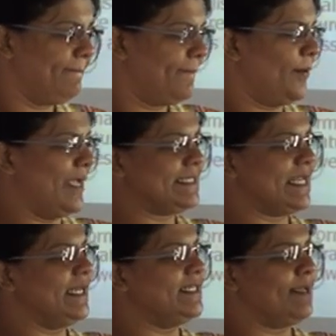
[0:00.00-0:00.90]
The
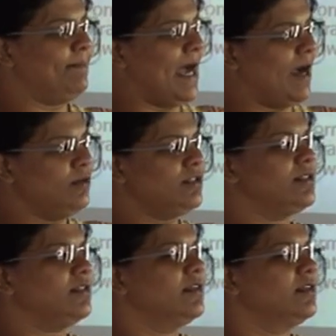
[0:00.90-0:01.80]
Wasteland is about
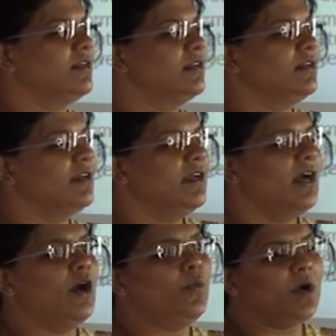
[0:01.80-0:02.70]

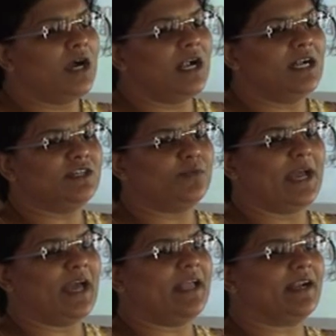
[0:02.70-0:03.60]
a world
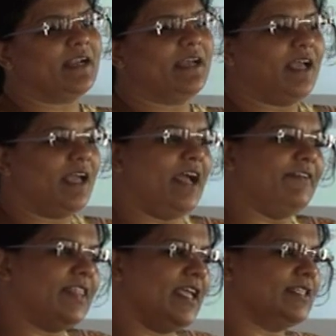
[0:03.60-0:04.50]
where
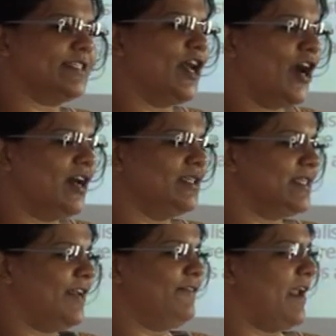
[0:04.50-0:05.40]
everything is lost
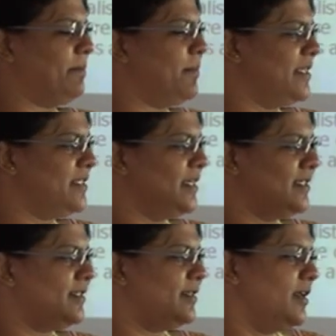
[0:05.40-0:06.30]
and fragmented.
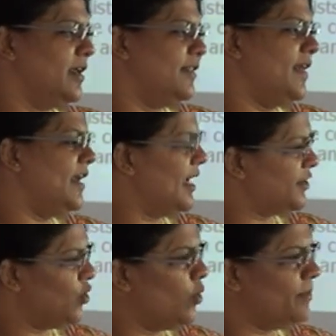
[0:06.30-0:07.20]
There are
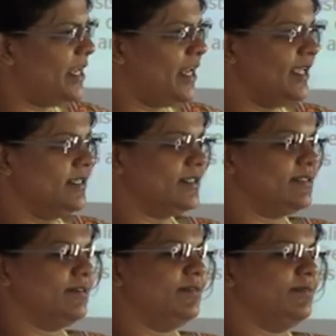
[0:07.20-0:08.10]
no
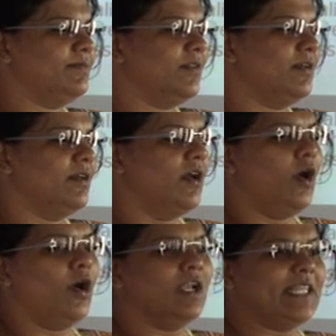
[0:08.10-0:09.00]
meanings.
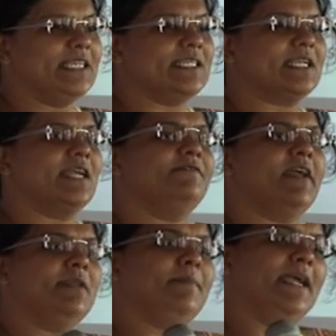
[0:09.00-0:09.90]
All these are
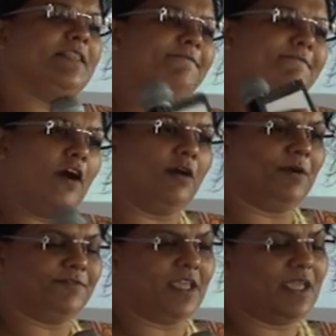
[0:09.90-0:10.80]
conveyed by the form
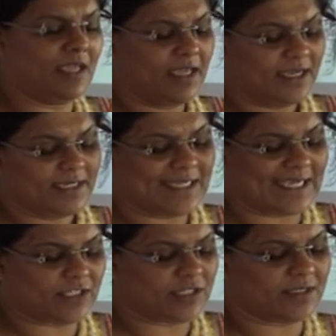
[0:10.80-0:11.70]
of the
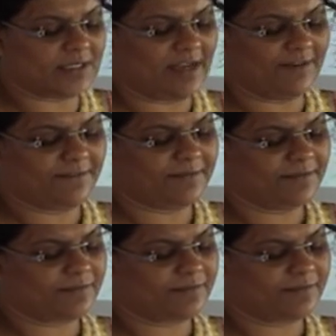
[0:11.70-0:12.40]
text itself.